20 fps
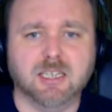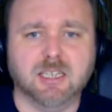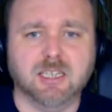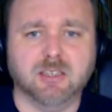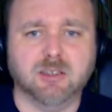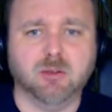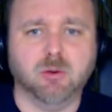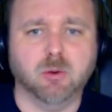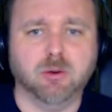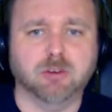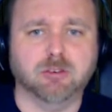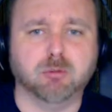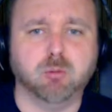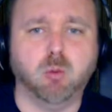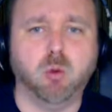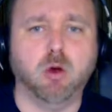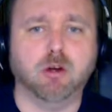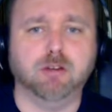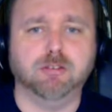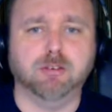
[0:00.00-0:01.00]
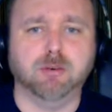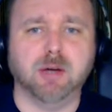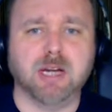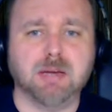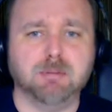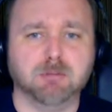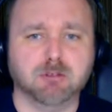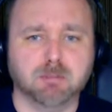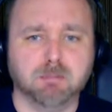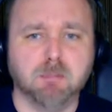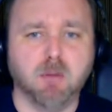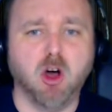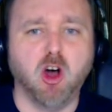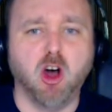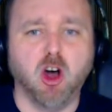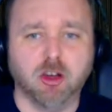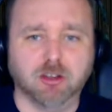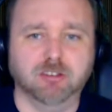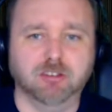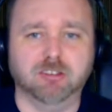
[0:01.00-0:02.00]
And then, of course, Warframe's
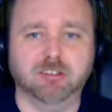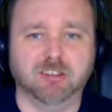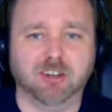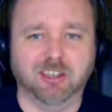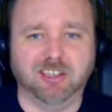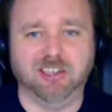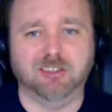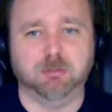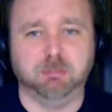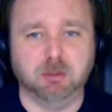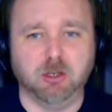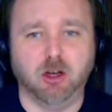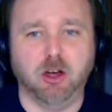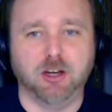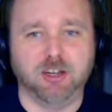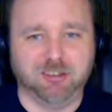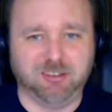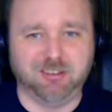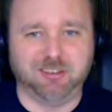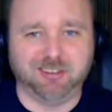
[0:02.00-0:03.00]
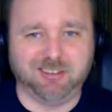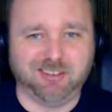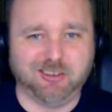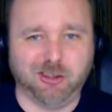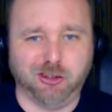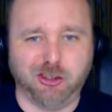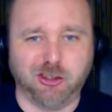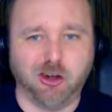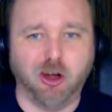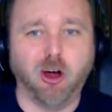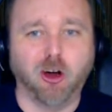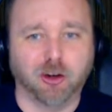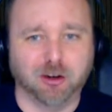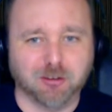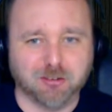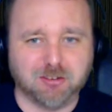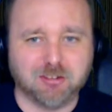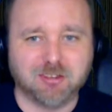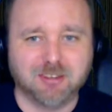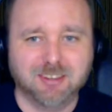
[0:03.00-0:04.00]
mods, or let's be honest, they're
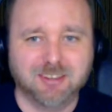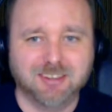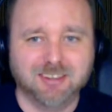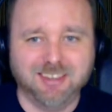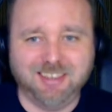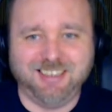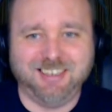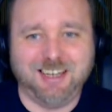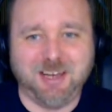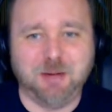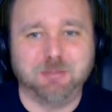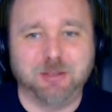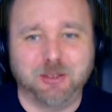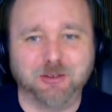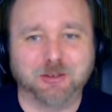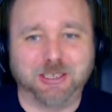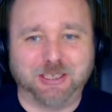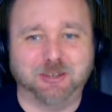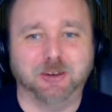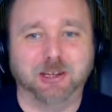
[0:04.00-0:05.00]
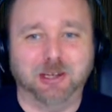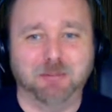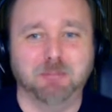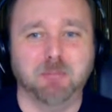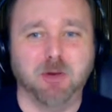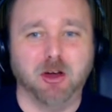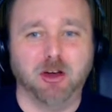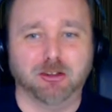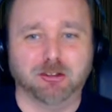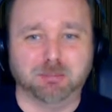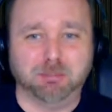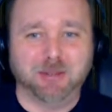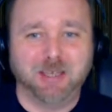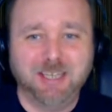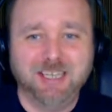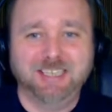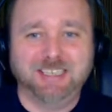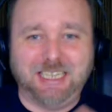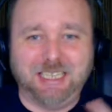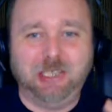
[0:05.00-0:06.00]
cards. I mean, I know they call them mods, but
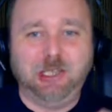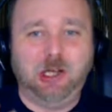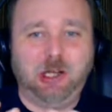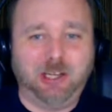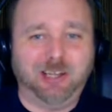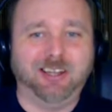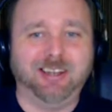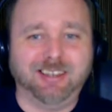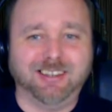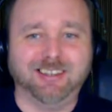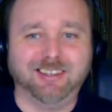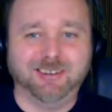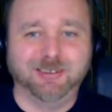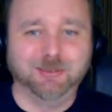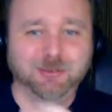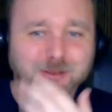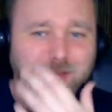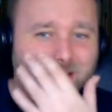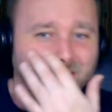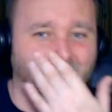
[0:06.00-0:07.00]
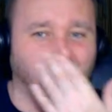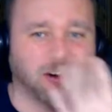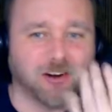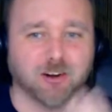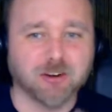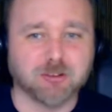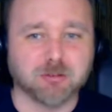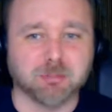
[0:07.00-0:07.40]
they look like, you know, cards.